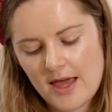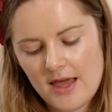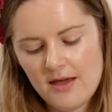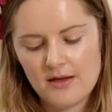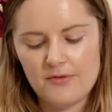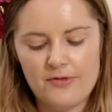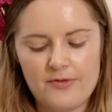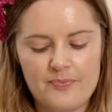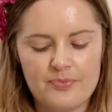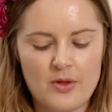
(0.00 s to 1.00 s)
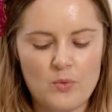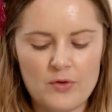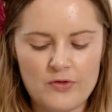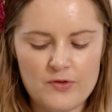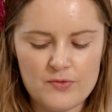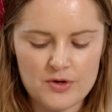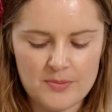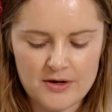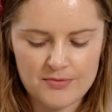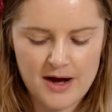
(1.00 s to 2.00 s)
If, once you've got a
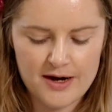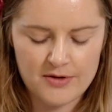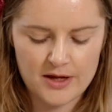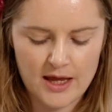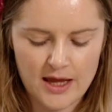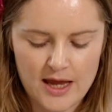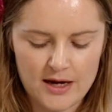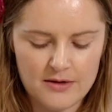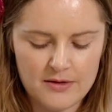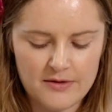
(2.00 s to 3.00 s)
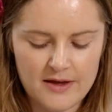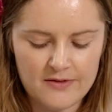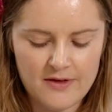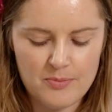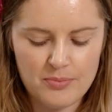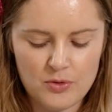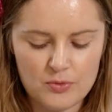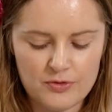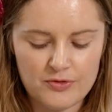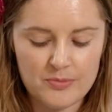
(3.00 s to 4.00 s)
bit of rag rugging in, things get
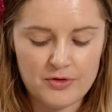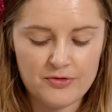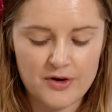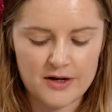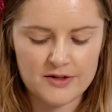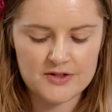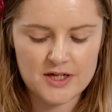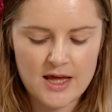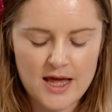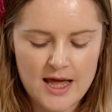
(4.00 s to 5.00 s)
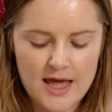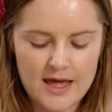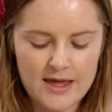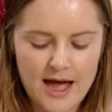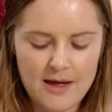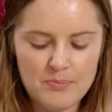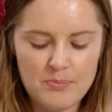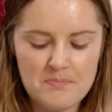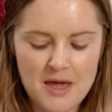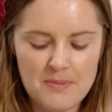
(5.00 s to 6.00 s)
pulled from the front, it can
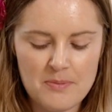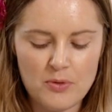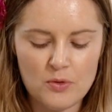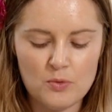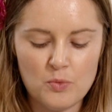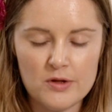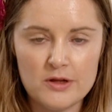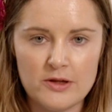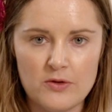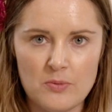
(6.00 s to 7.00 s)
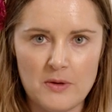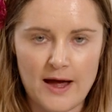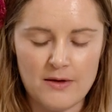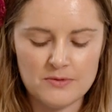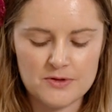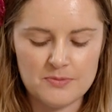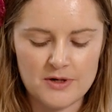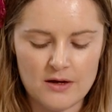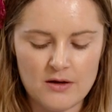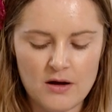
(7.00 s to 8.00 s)
maybe pull one loop out,
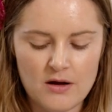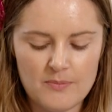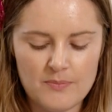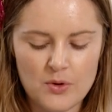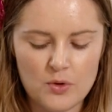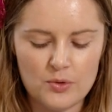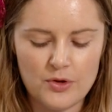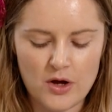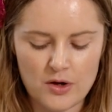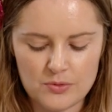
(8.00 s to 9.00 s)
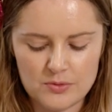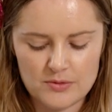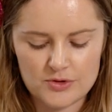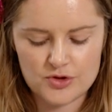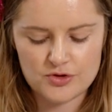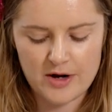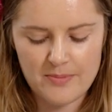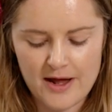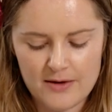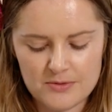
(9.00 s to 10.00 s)
but it can't pull the whole
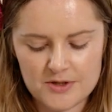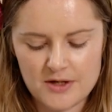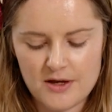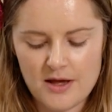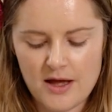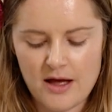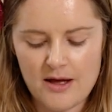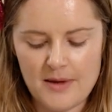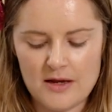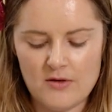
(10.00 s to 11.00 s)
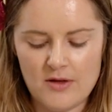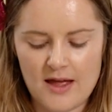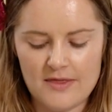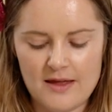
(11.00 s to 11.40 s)
strip out, and you can